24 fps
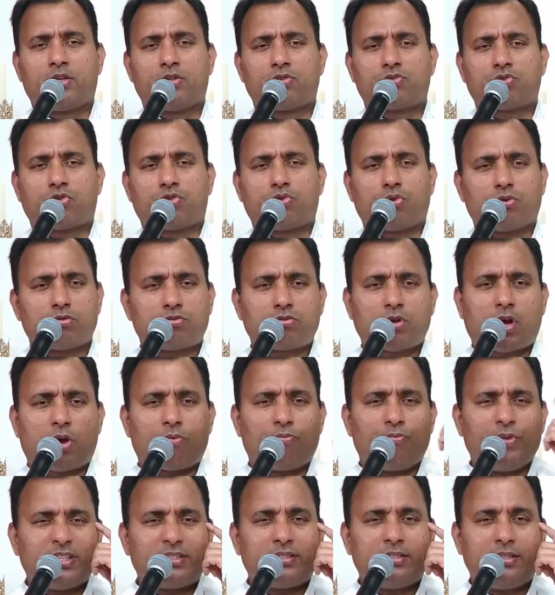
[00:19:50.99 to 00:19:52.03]
So those who
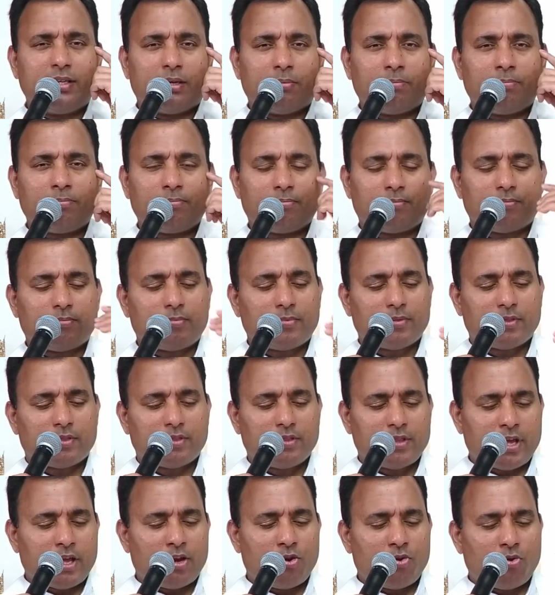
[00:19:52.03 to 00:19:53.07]
have wisdom,
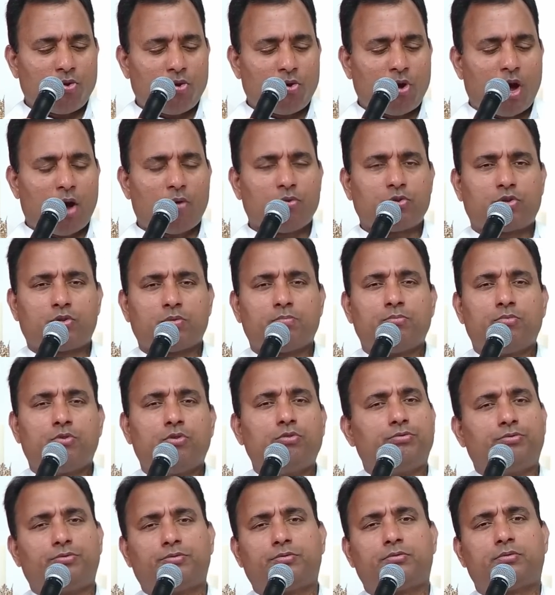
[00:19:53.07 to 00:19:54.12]
they know how to
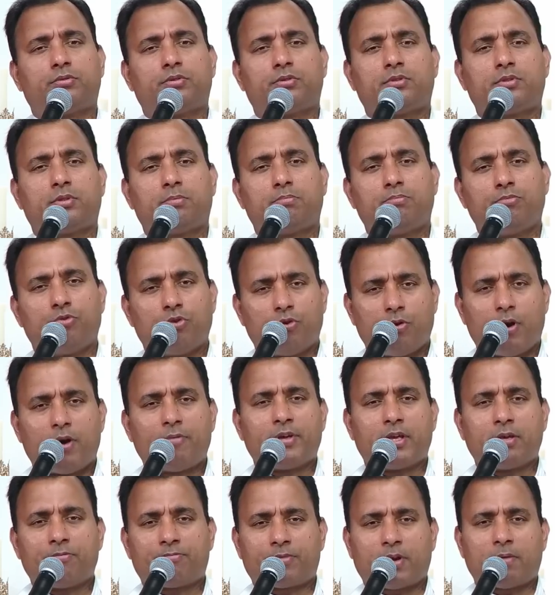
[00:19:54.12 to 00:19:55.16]
move
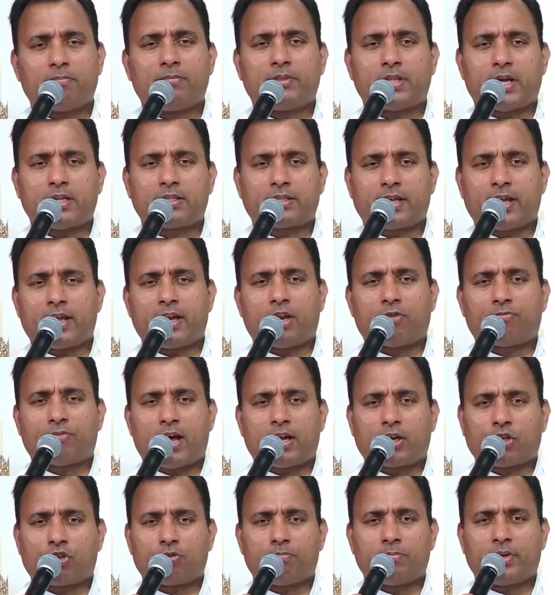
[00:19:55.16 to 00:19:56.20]
away from that kind of
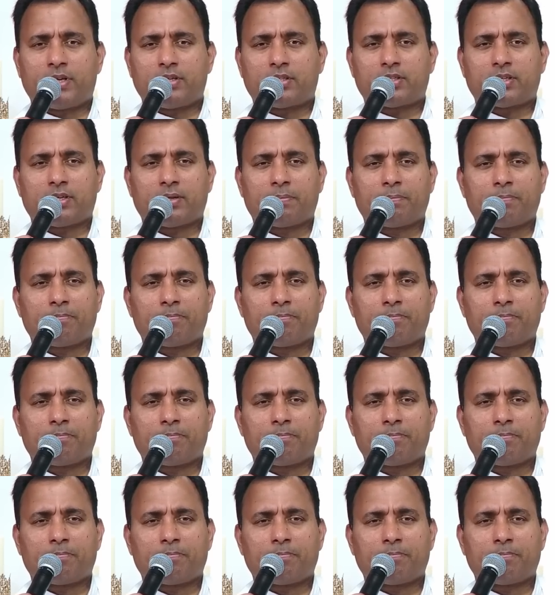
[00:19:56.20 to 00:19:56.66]
argument.